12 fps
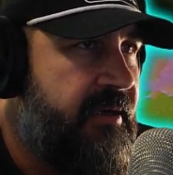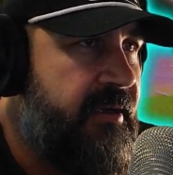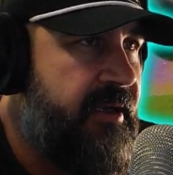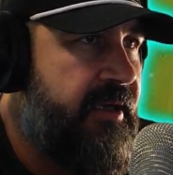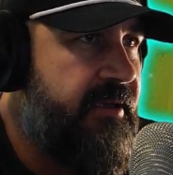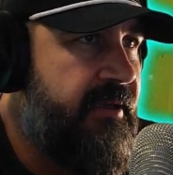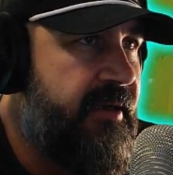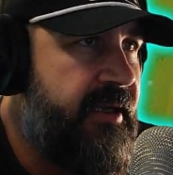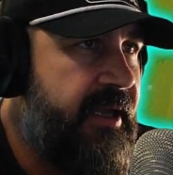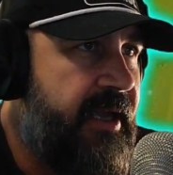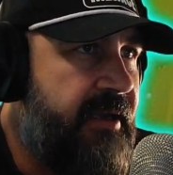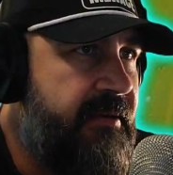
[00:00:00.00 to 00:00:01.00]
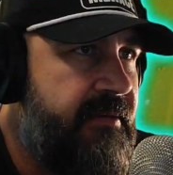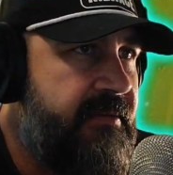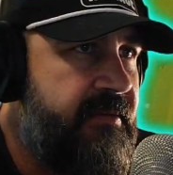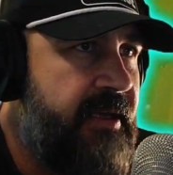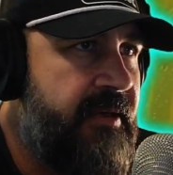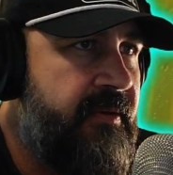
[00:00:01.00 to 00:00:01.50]
And look at that.
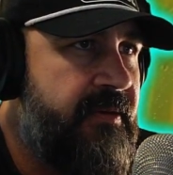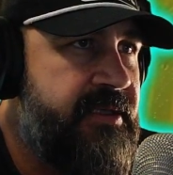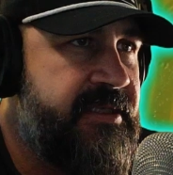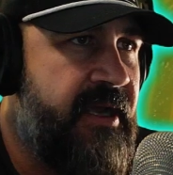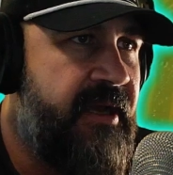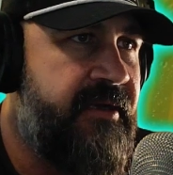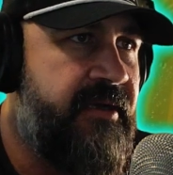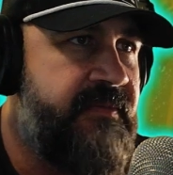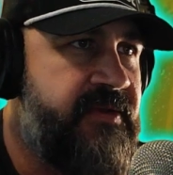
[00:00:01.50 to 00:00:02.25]
That old design comes